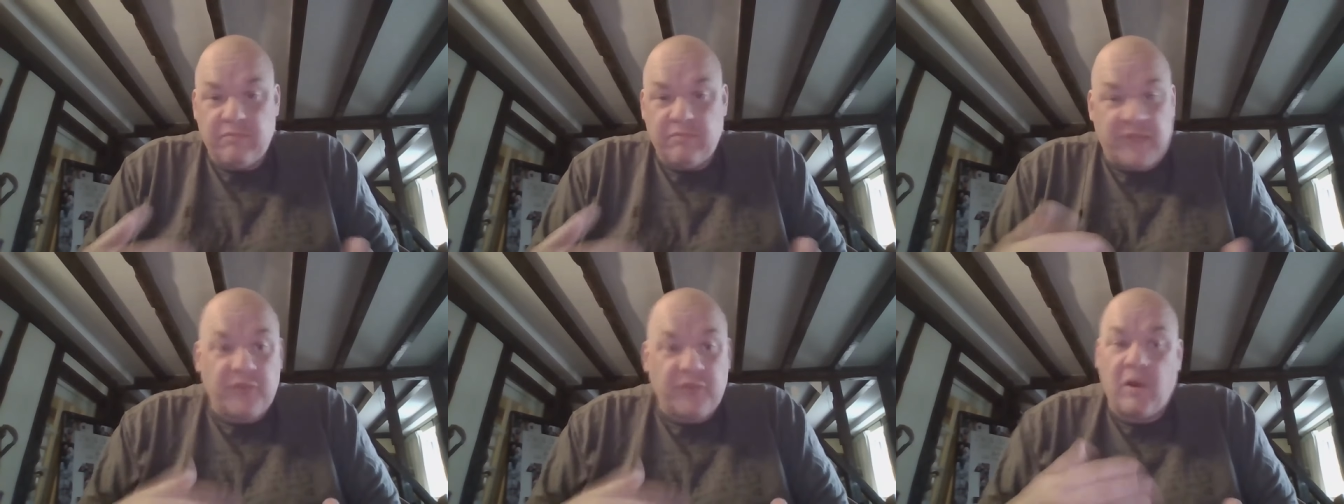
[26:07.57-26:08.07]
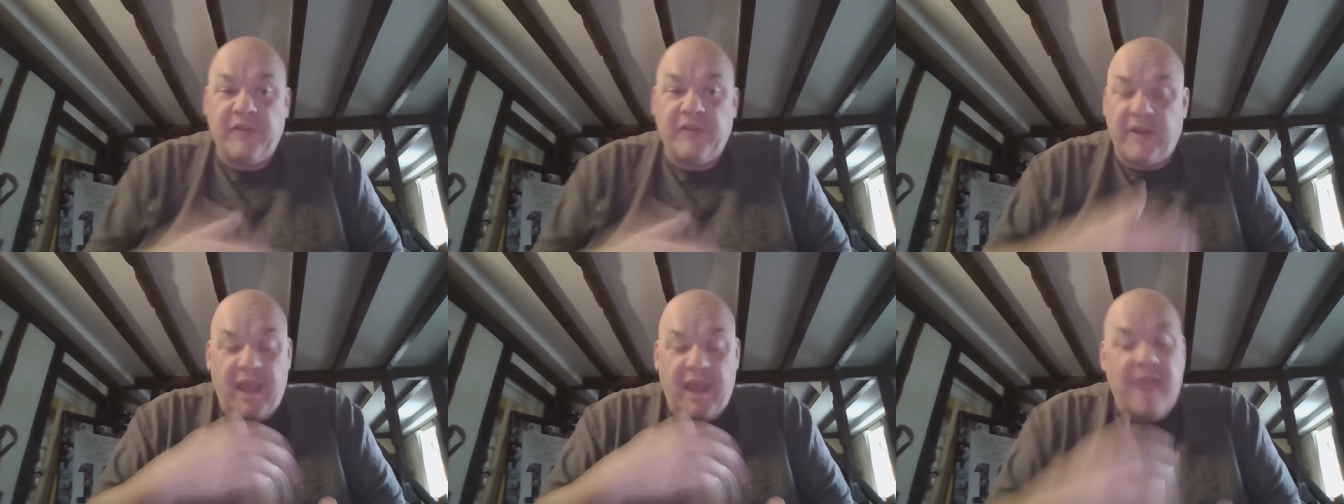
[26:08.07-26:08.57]
That's why I've
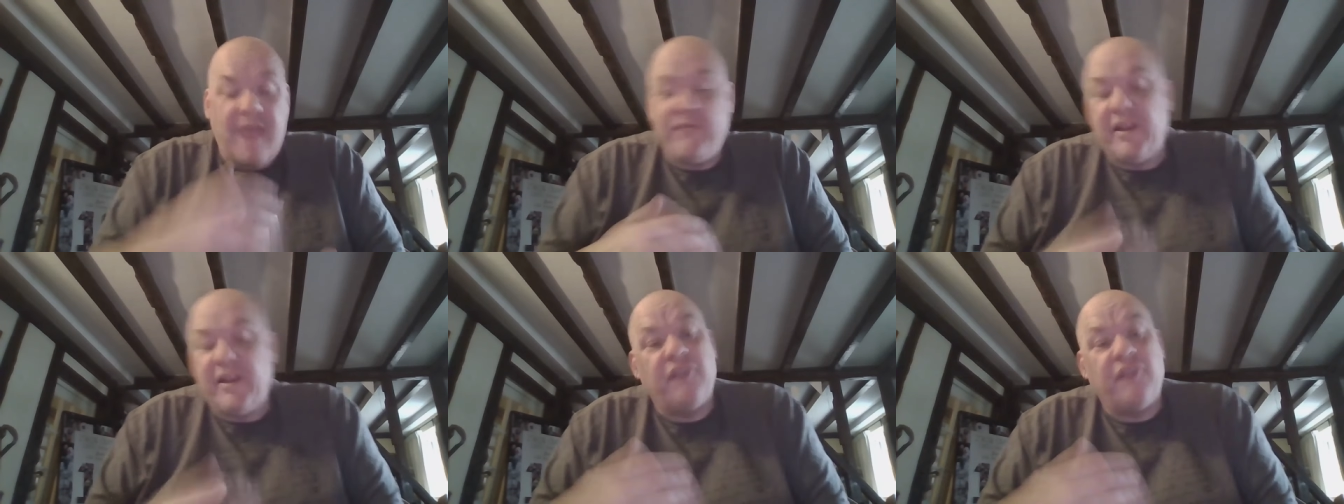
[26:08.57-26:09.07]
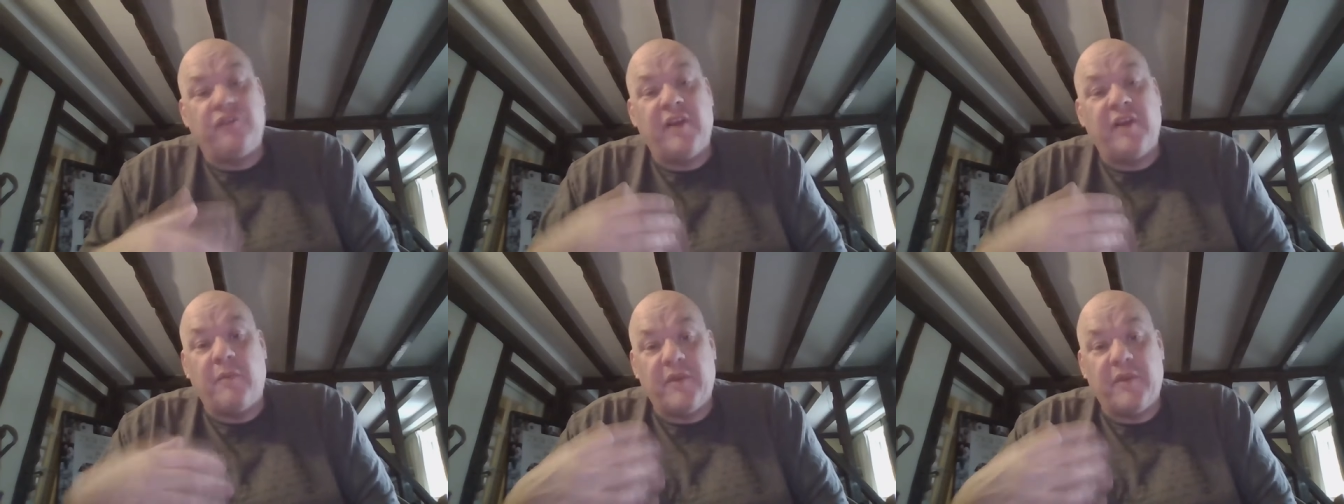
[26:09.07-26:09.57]
said every gun should
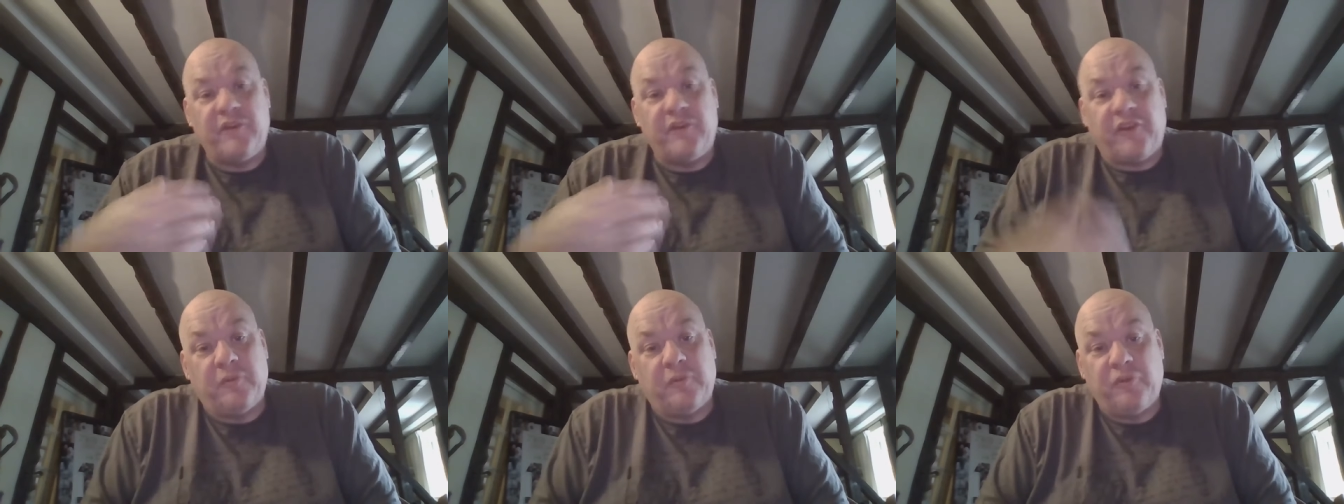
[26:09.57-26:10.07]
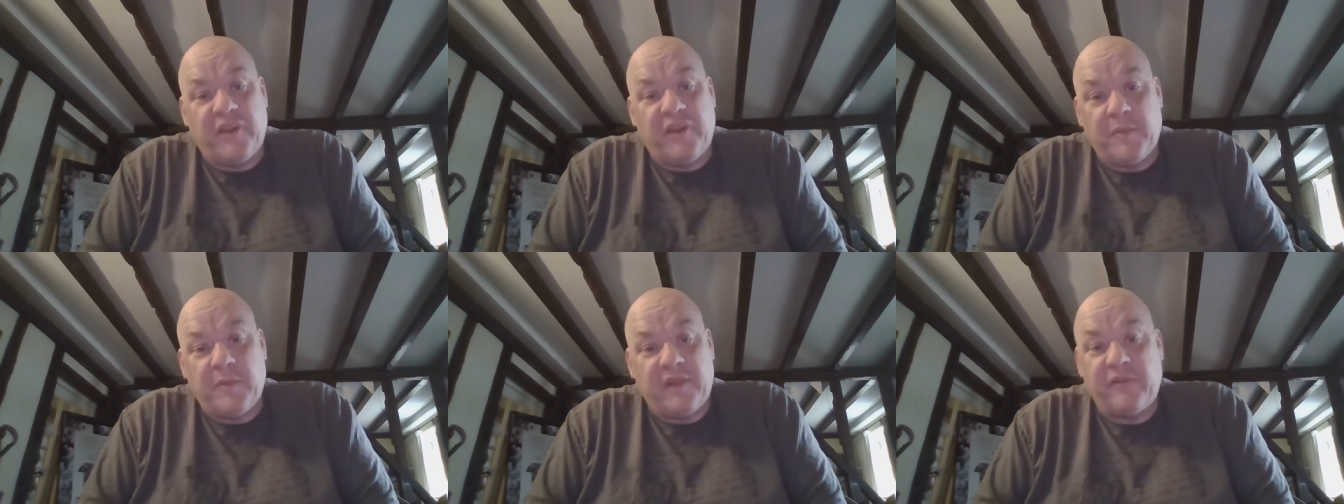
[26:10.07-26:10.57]
come with an adjustable cheek
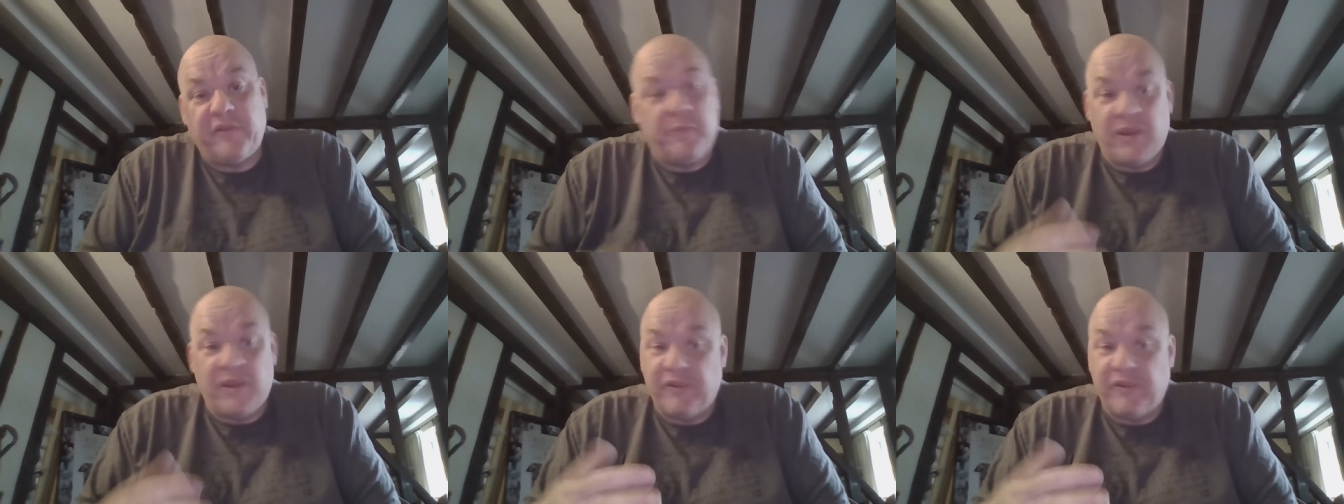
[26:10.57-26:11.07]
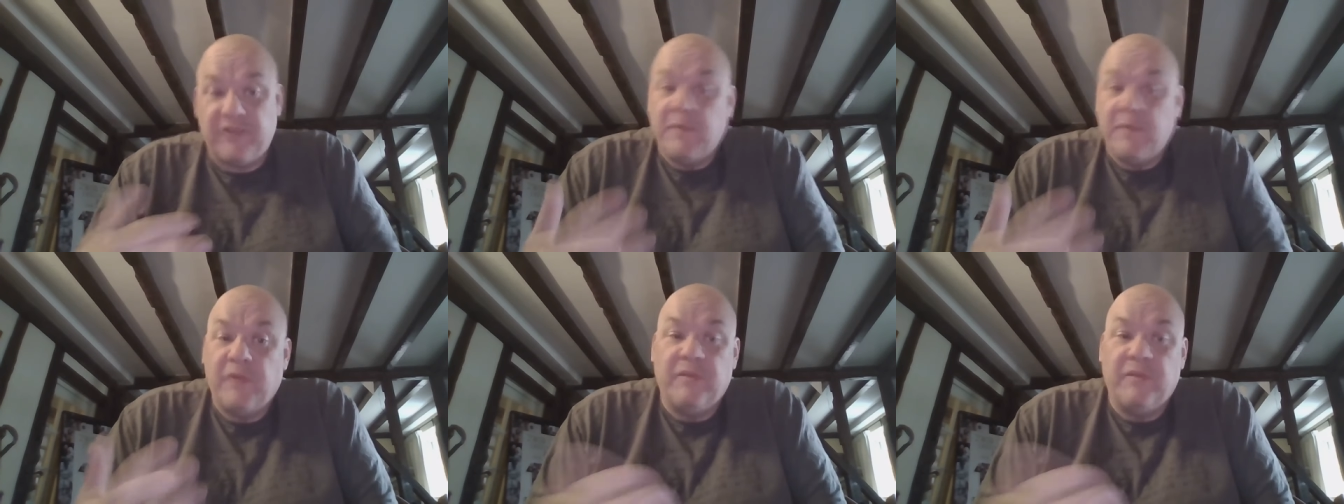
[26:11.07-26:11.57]
piece because it's the
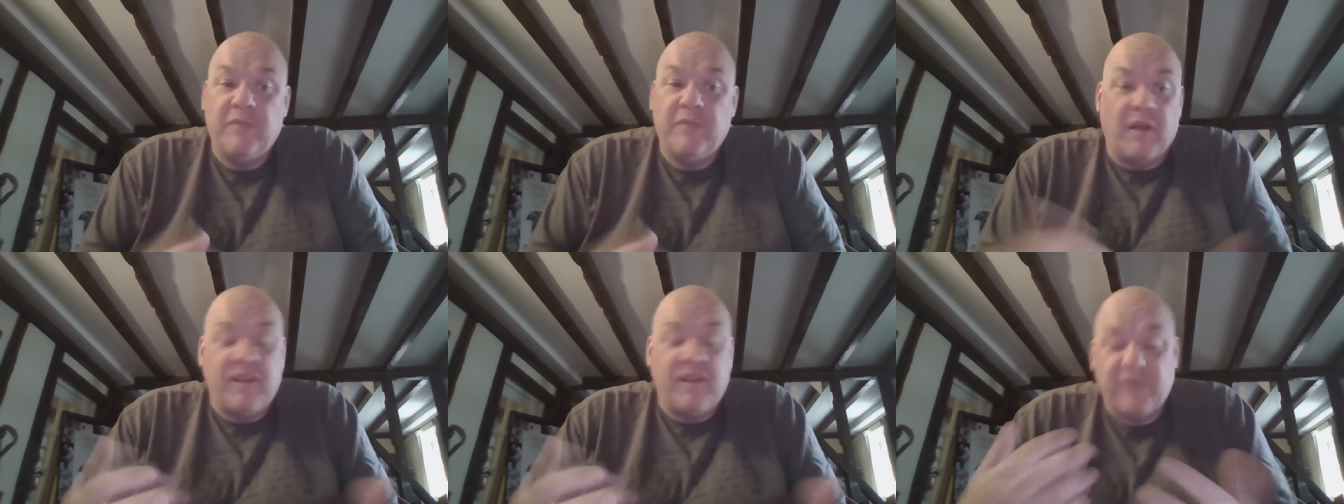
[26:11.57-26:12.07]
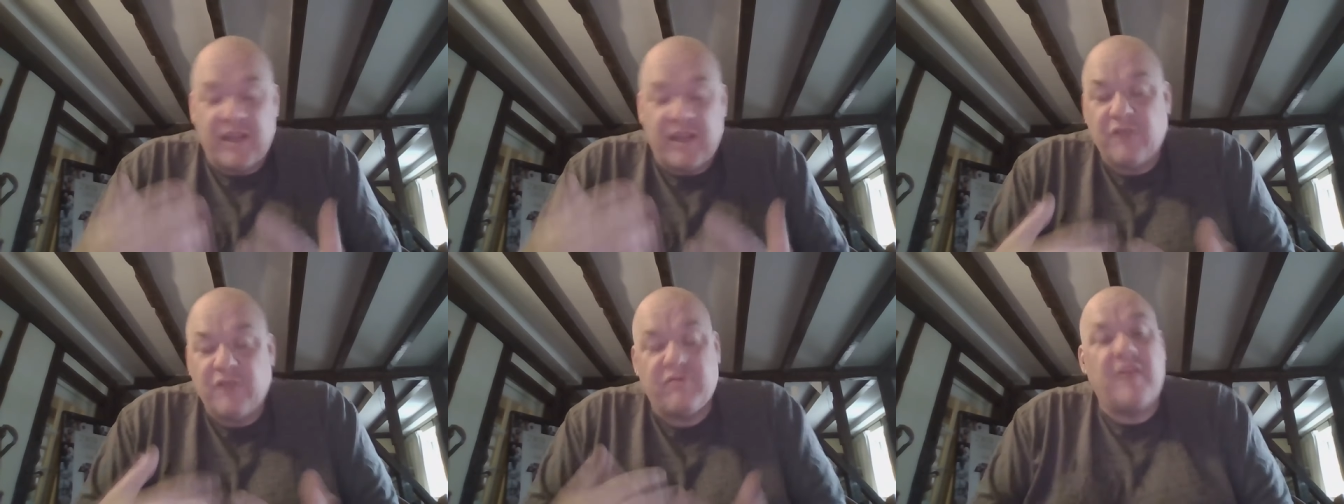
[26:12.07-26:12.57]
most, you know, it's
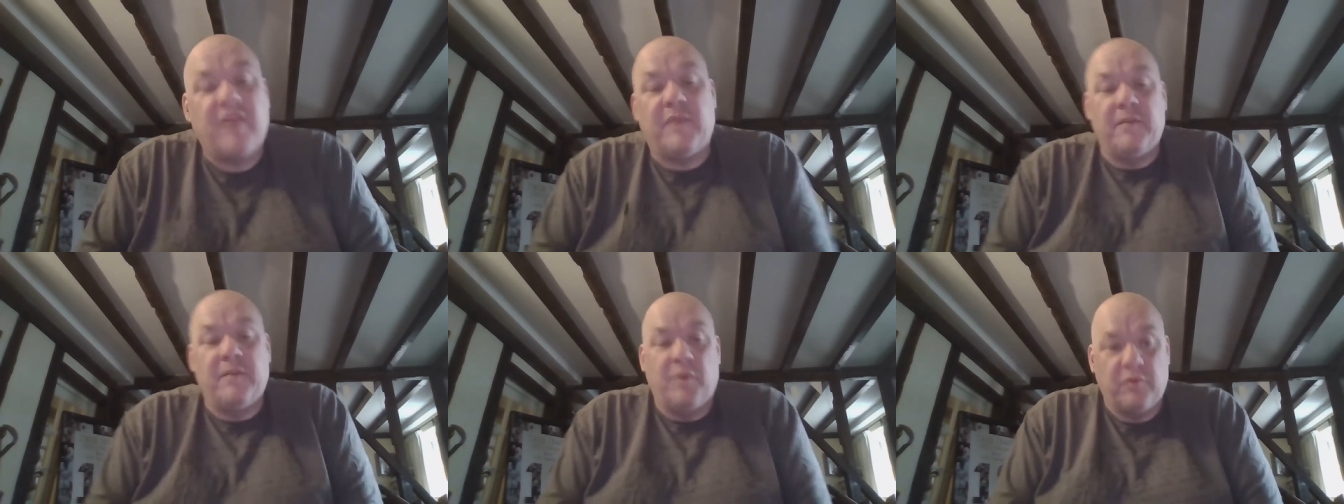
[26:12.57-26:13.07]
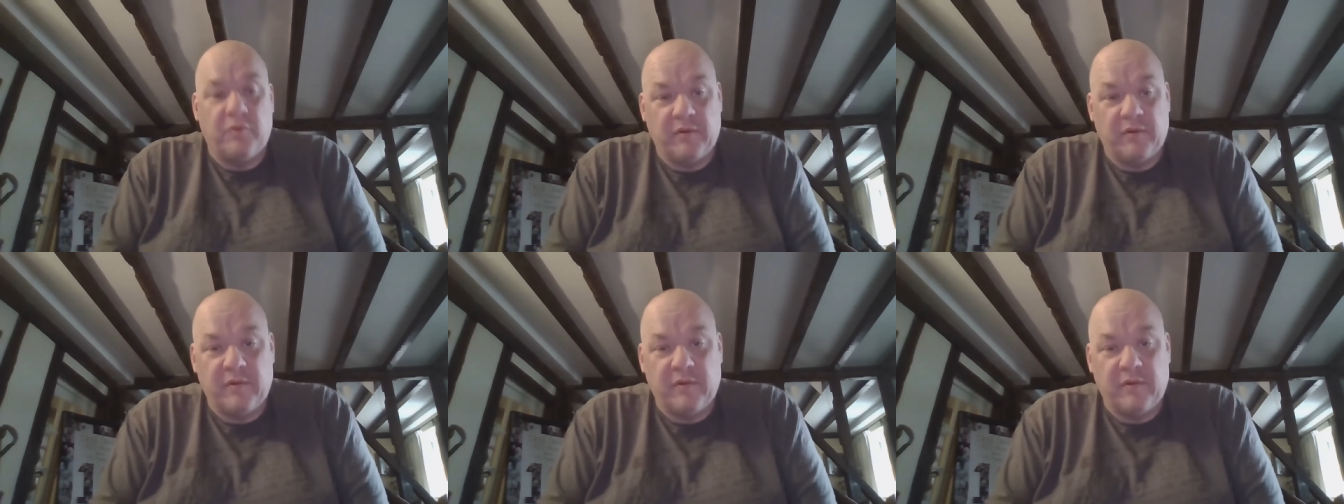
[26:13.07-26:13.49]
incredibly important.